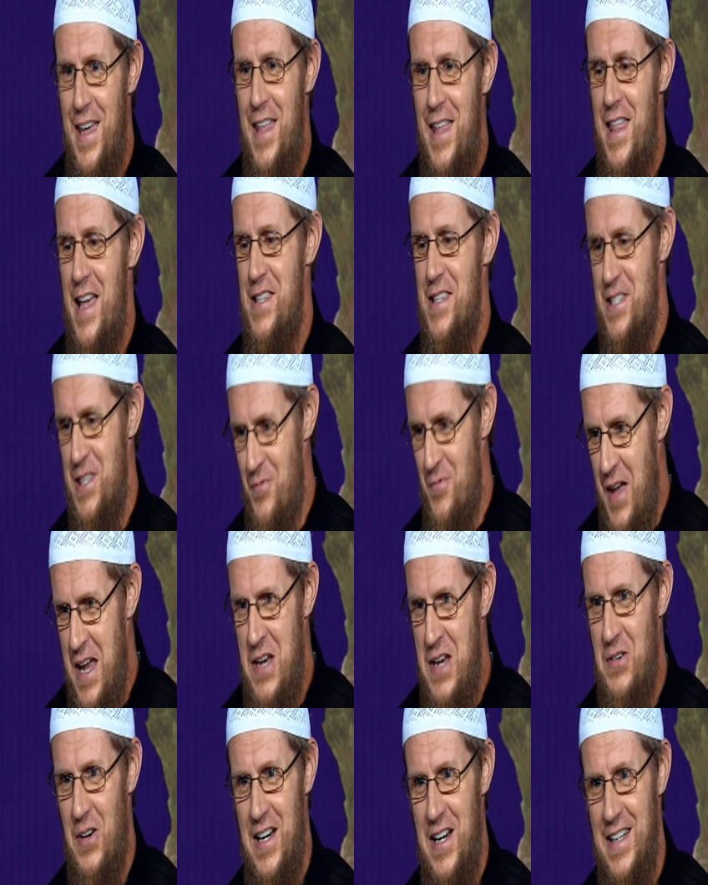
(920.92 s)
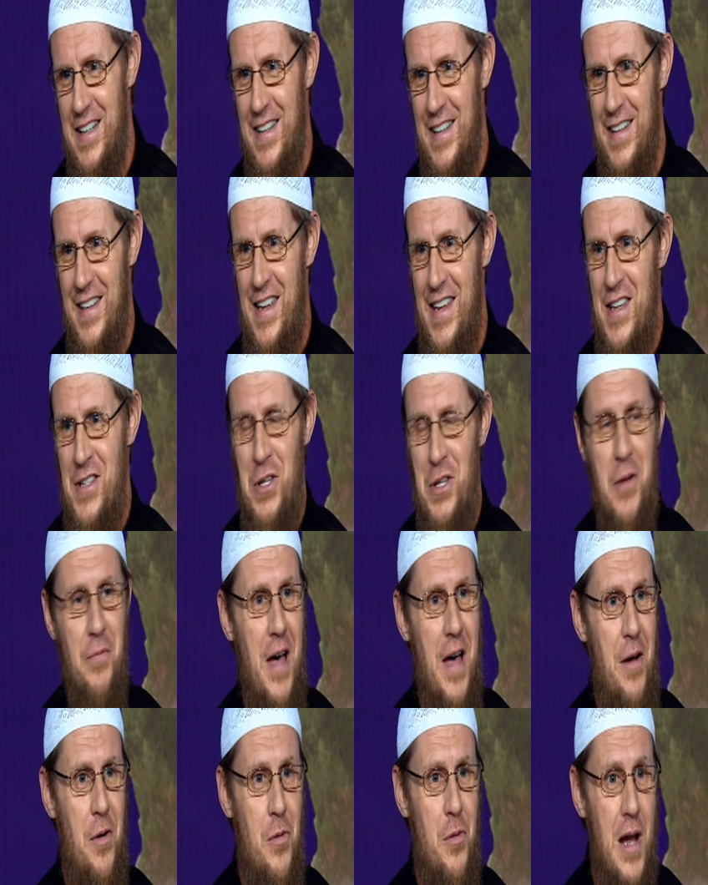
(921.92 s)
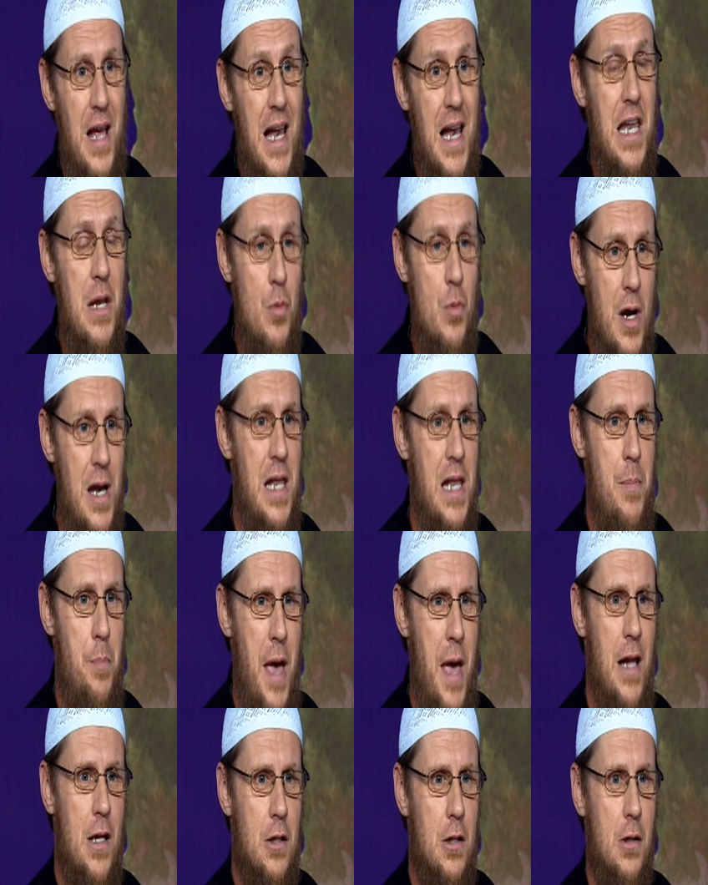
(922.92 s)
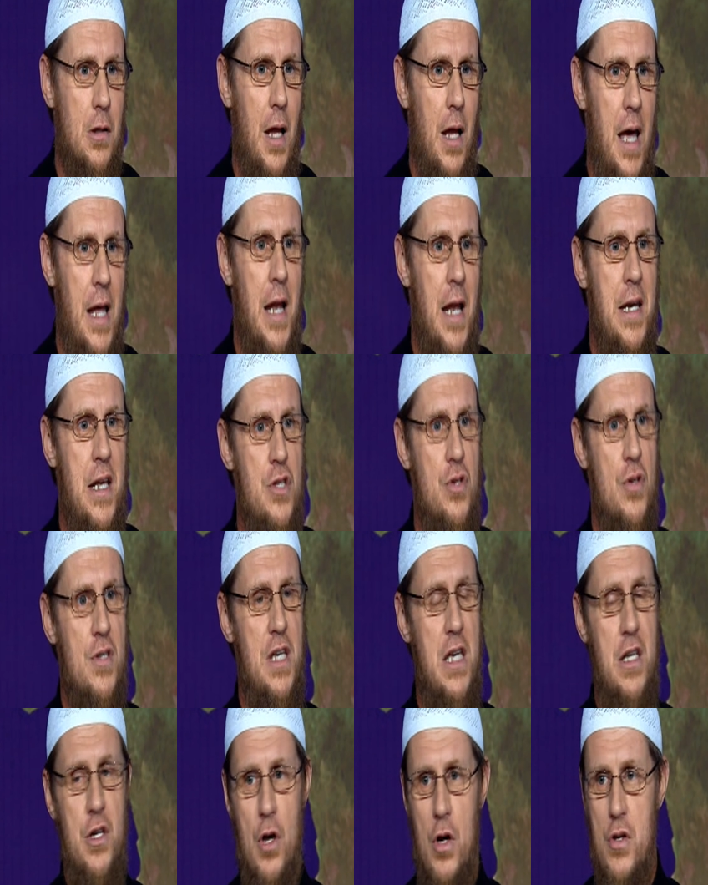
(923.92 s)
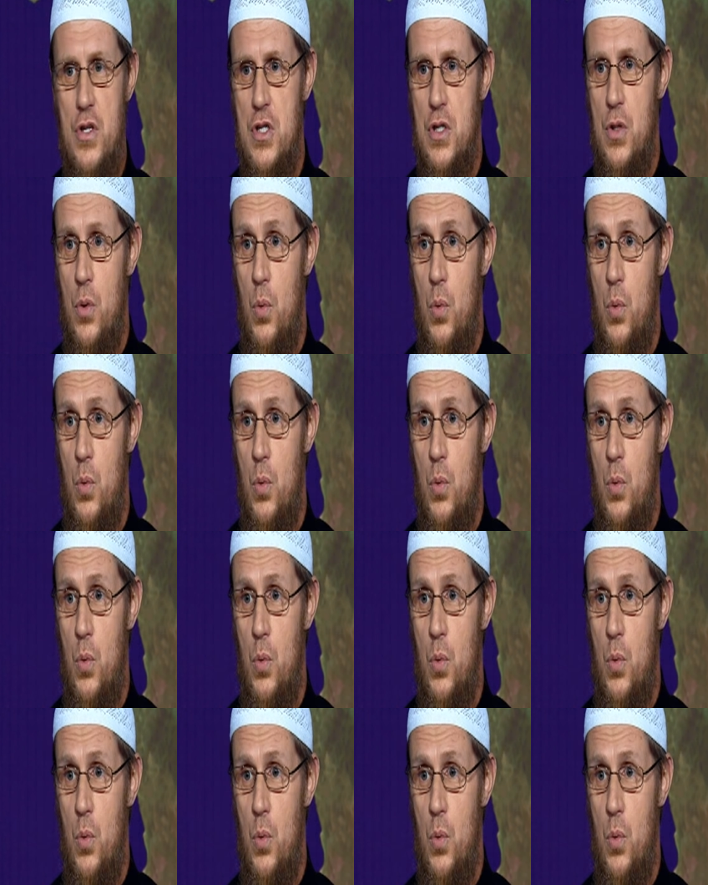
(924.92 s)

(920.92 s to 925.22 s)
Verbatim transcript: that's the main one so if i really really battle and i need to see notes